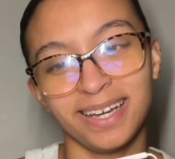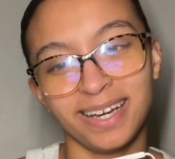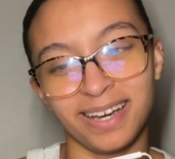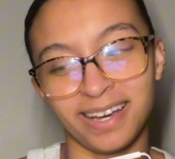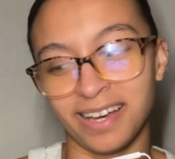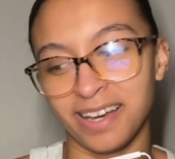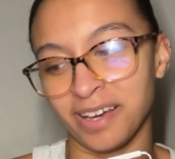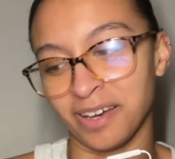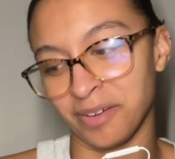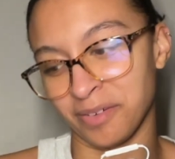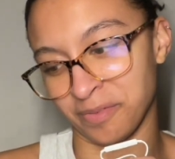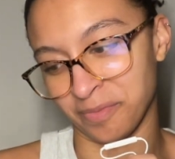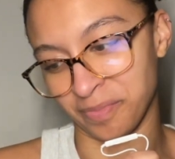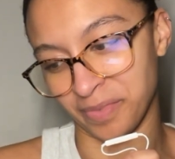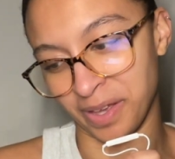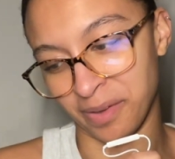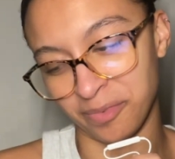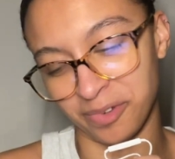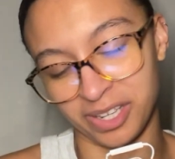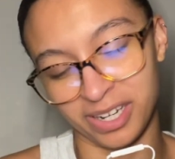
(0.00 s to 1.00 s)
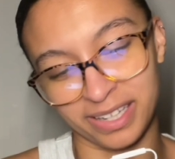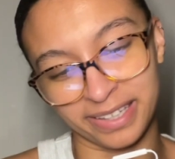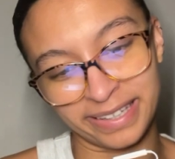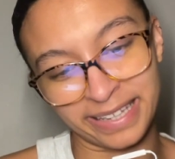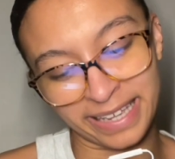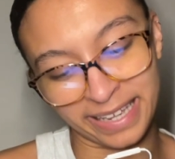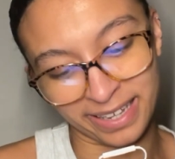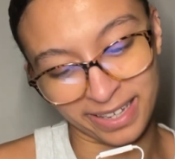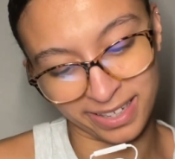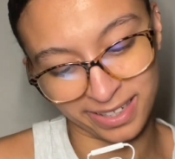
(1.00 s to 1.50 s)
I'm going to
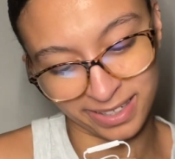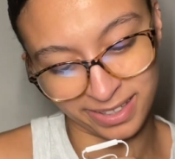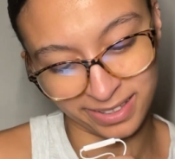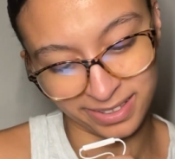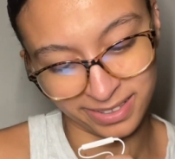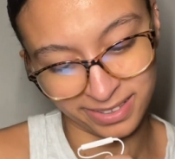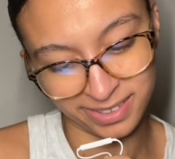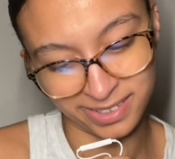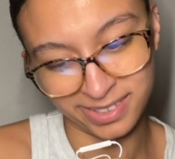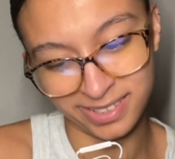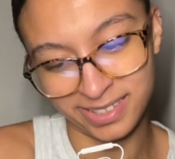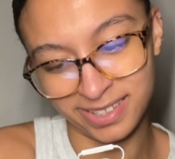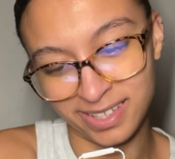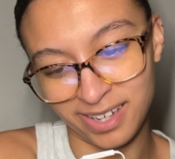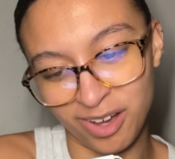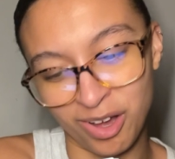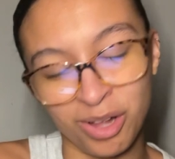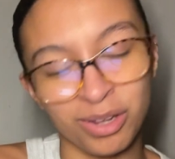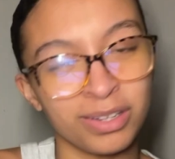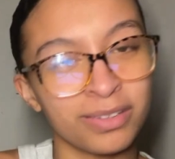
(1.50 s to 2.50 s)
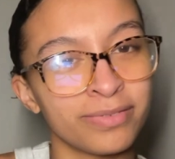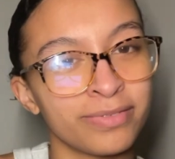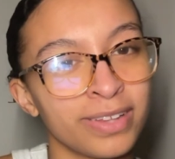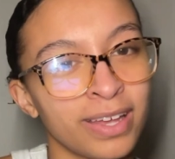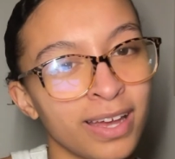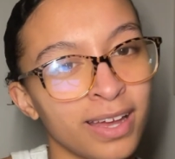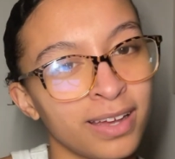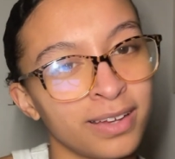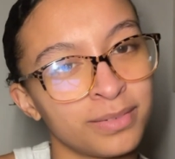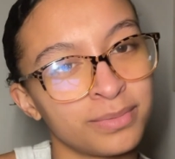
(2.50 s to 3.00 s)
link all of
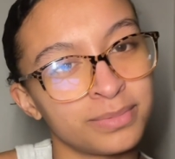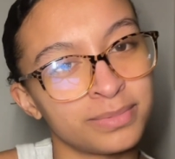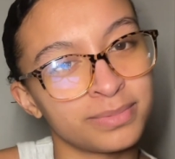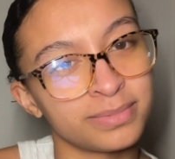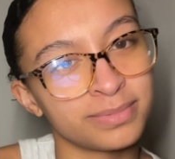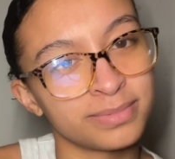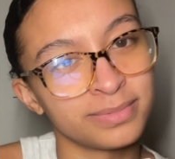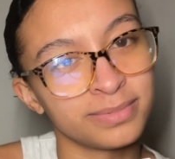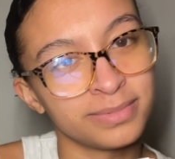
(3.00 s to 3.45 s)
them